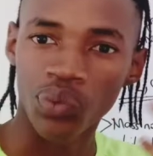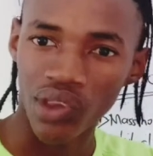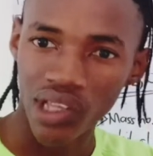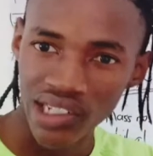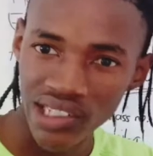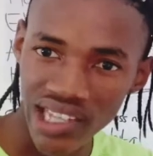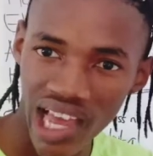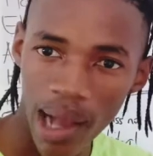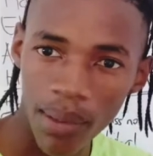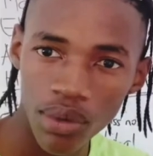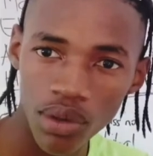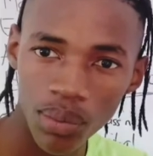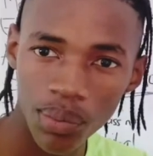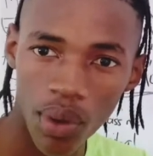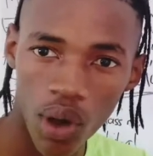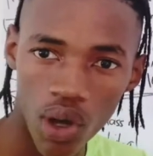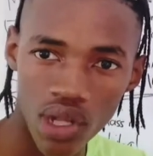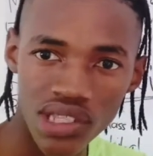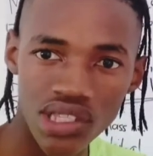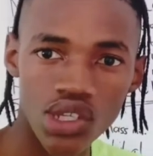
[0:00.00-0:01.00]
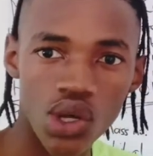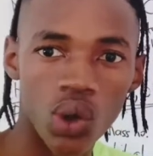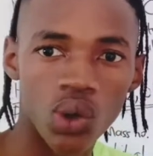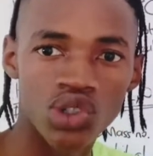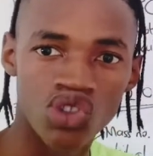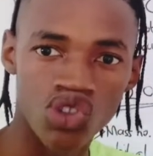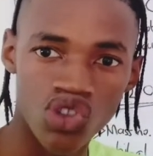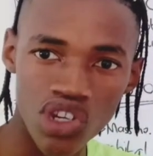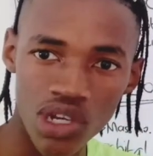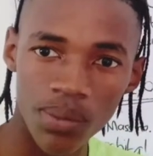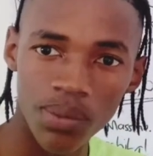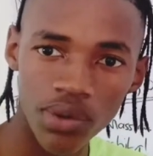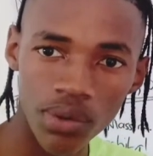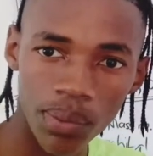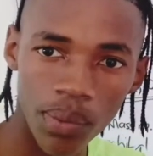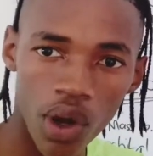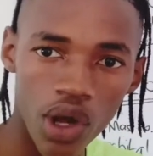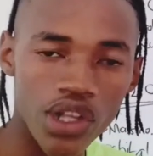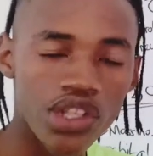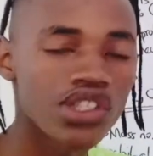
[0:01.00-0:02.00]
double bonds or triple
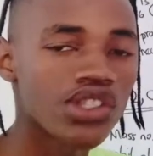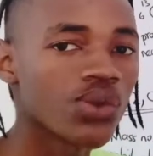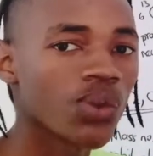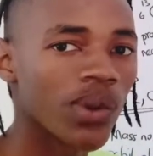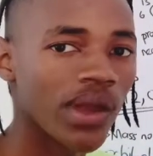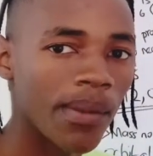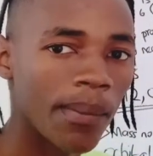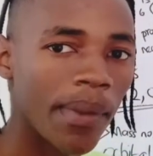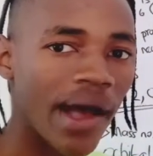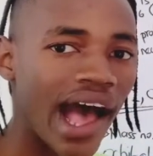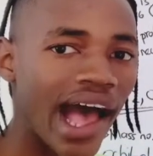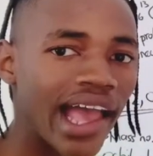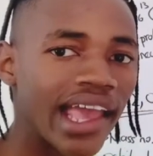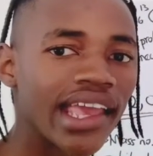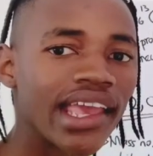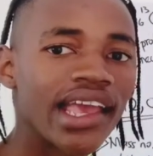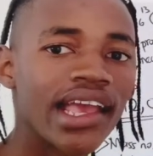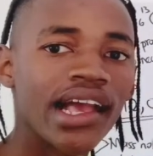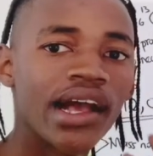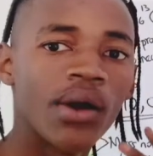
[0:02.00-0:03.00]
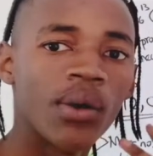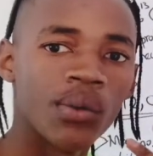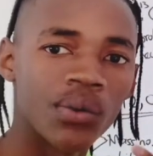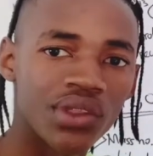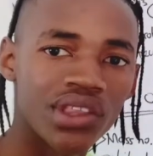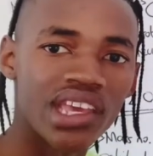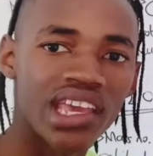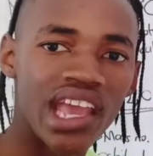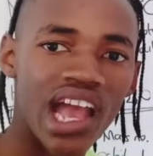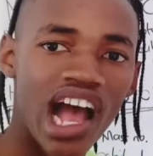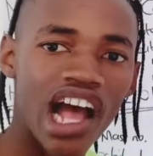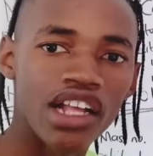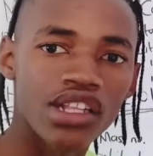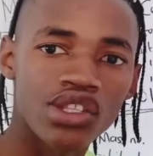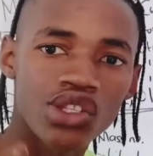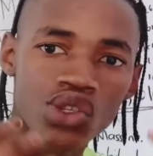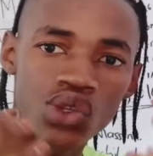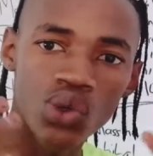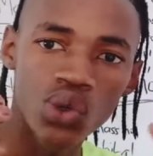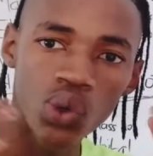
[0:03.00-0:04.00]
bonds, whereby there are
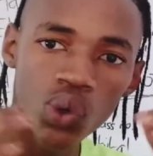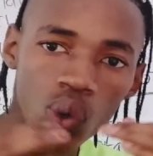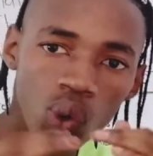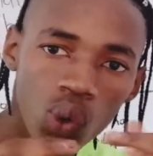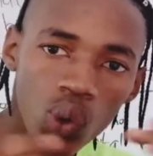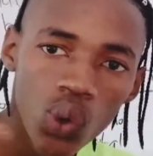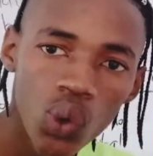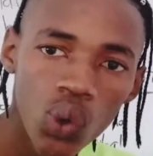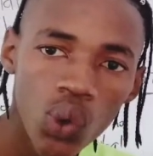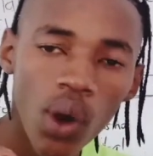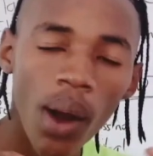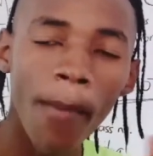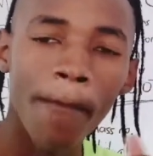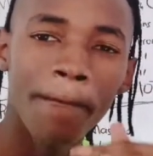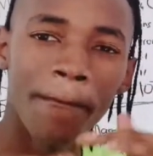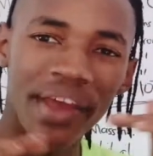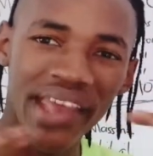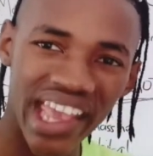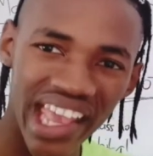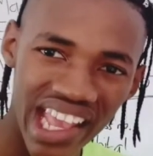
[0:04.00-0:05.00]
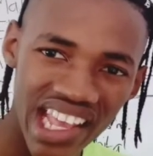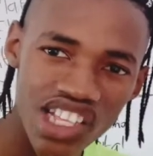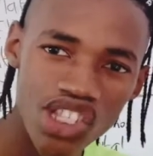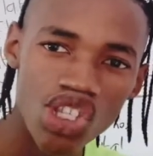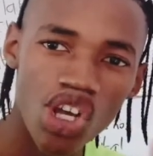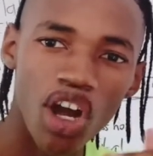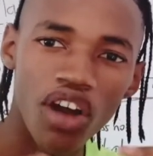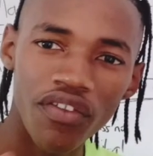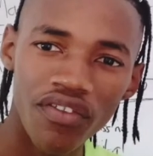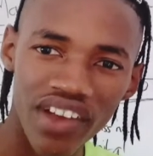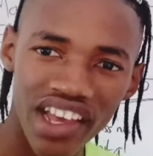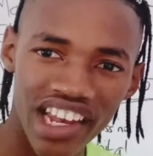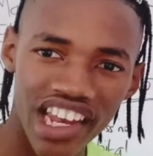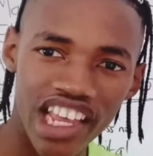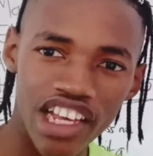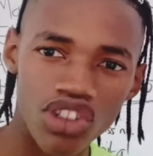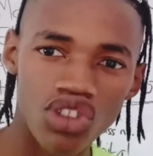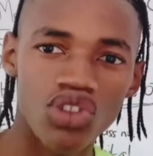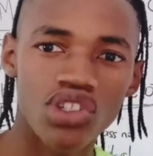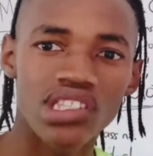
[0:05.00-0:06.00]
2 pairs of
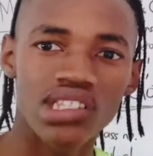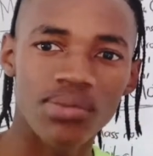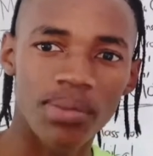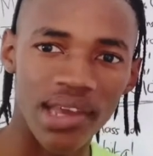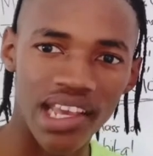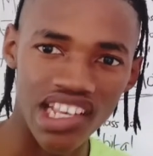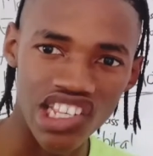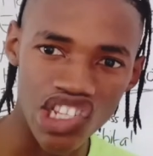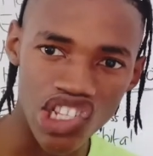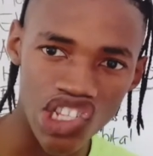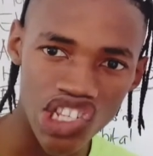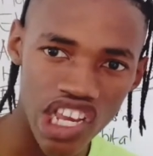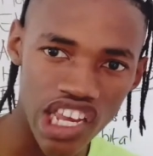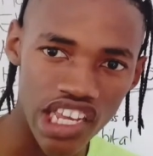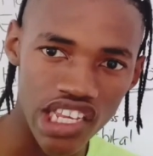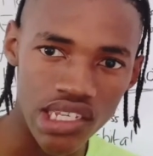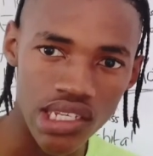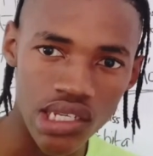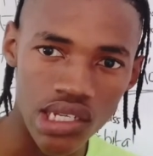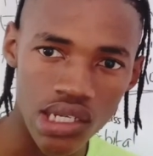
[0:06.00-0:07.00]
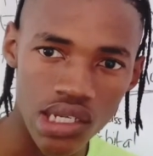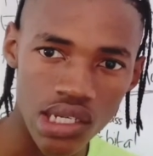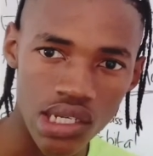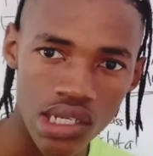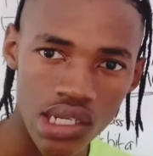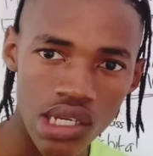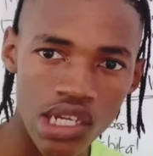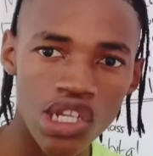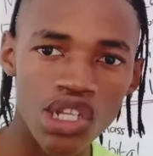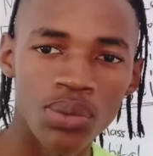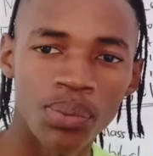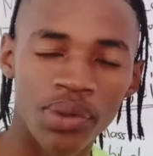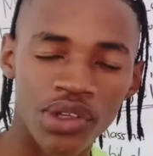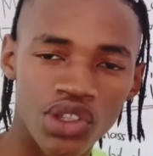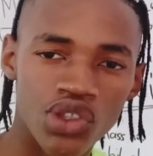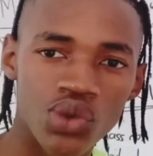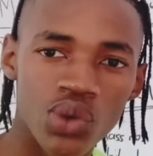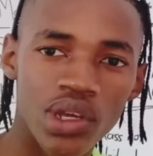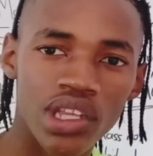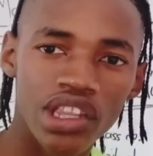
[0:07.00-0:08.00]
electrons being shared
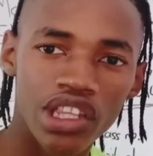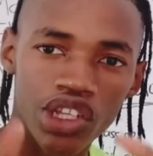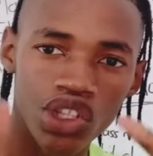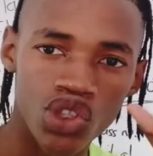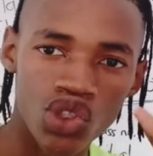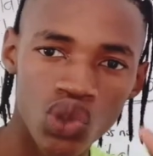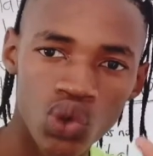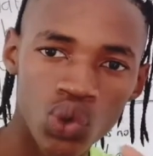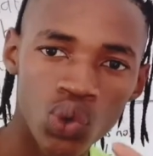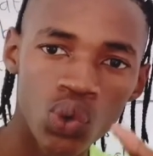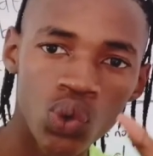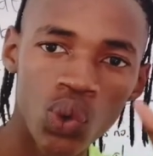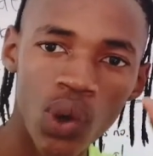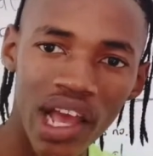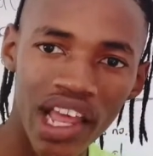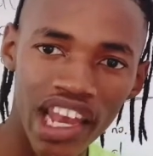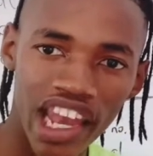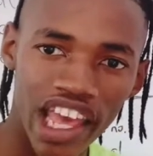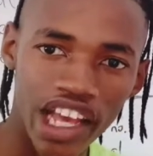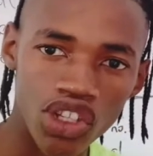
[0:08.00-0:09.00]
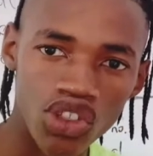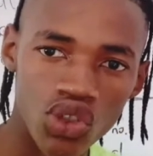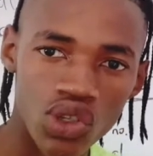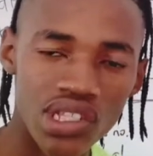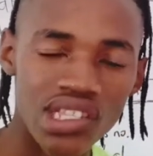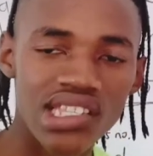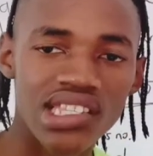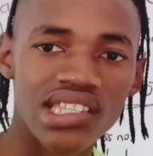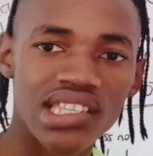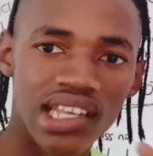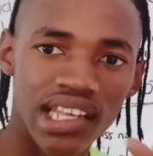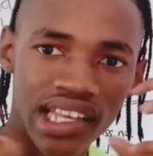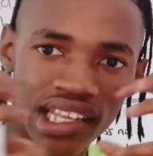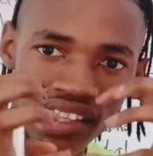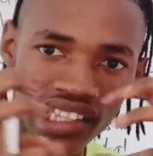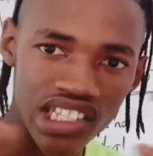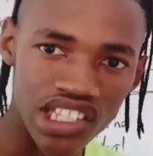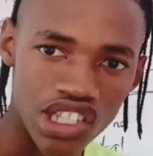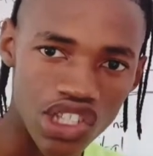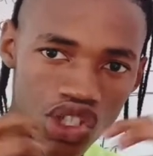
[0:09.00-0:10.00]
between the 2 electrons in the
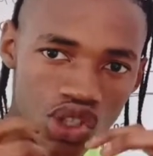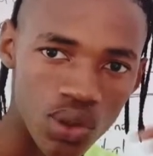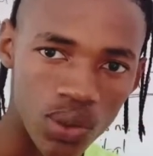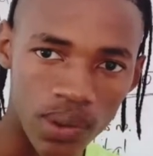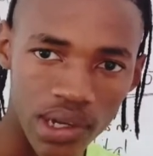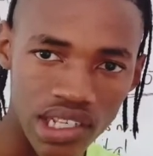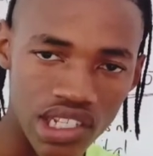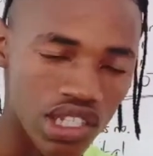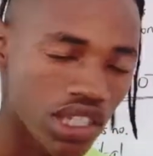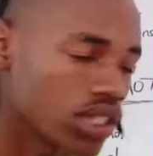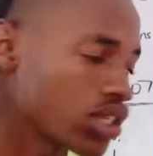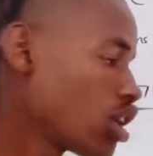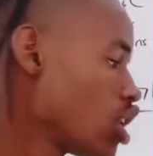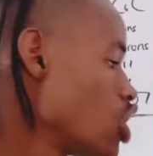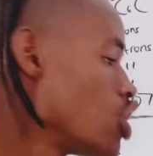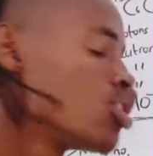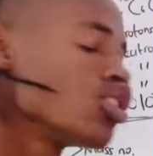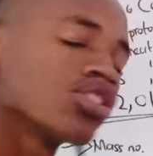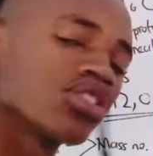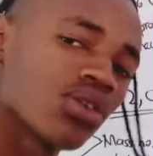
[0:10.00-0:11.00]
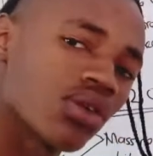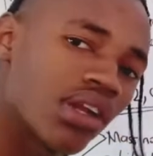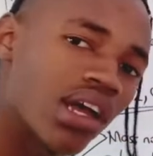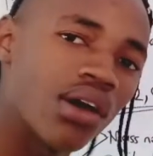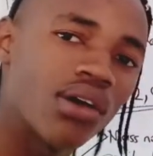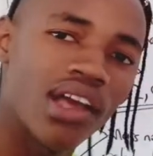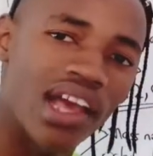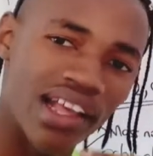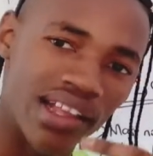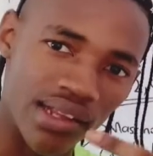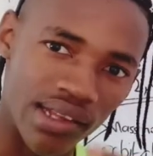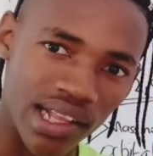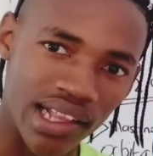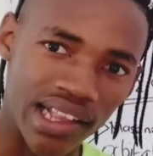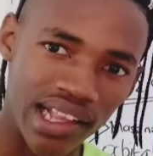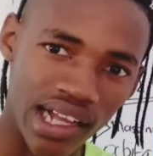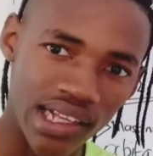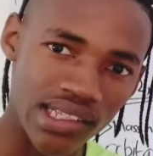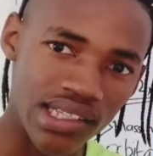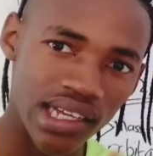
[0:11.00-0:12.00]
situation. So now a
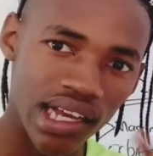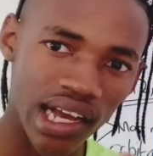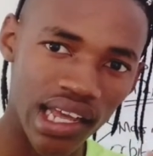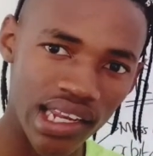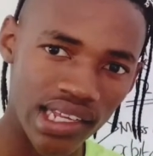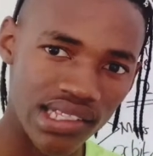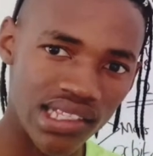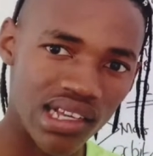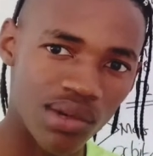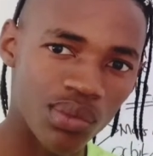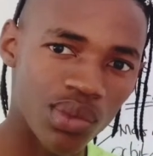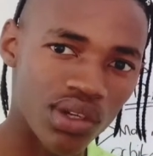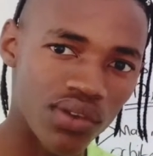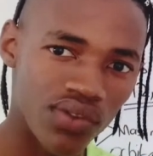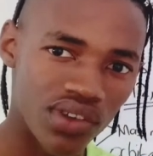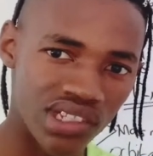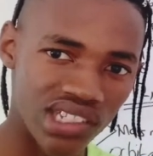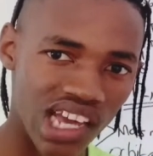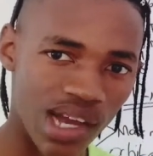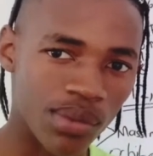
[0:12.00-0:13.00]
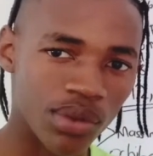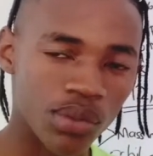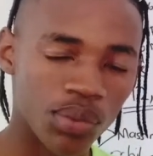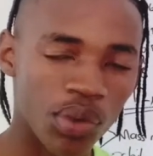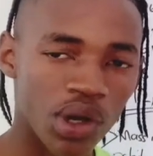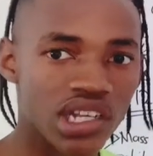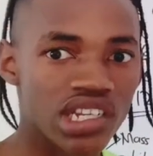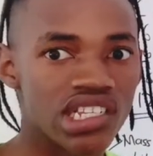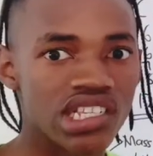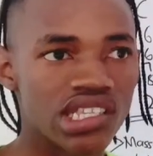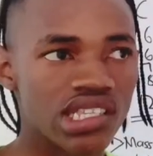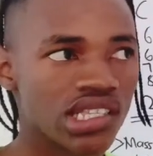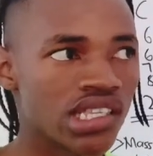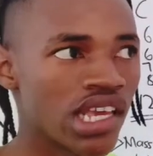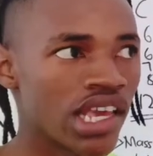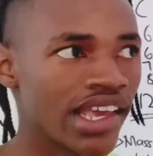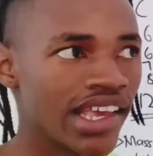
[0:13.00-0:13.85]
classical example for double bond is